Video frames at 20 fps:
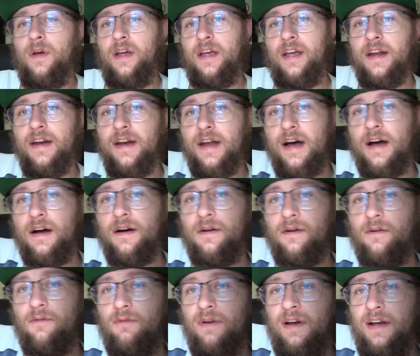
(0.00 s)
can now
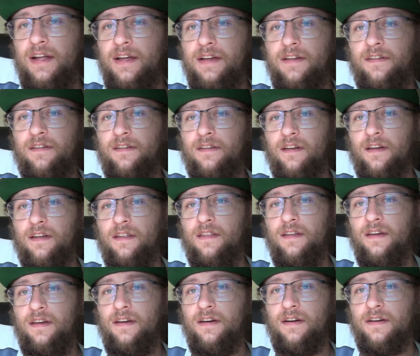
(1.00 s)
release
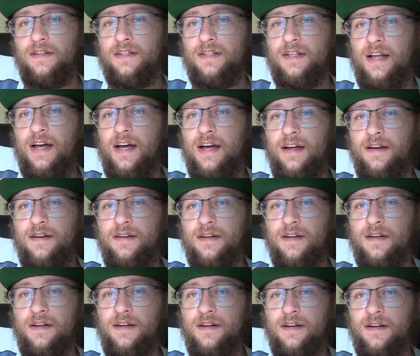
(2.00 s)
the slide,
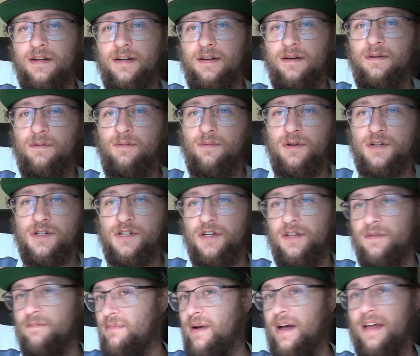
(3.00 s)
which
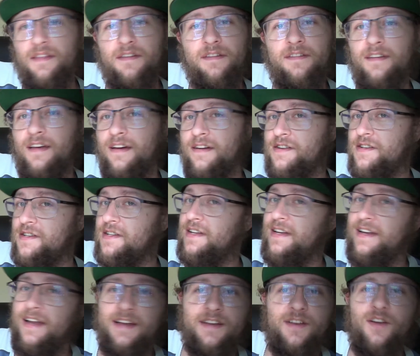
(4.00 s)
by this I just
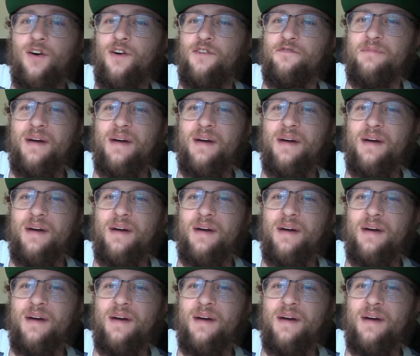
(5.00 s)
let go of my